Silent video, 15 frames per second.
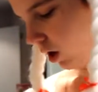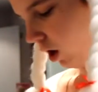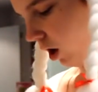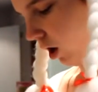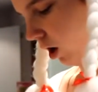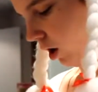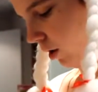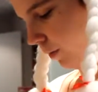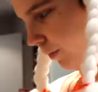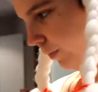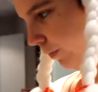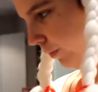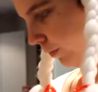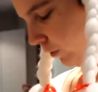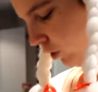
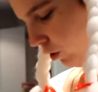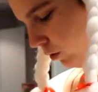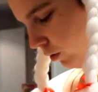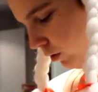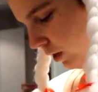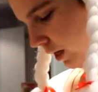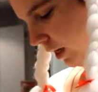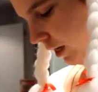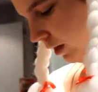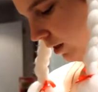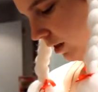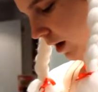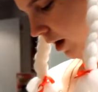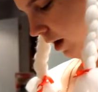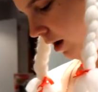You will need
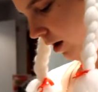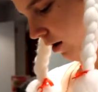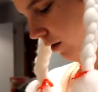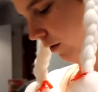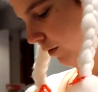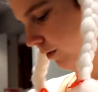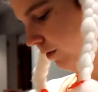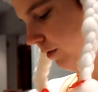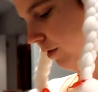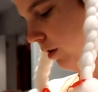to have,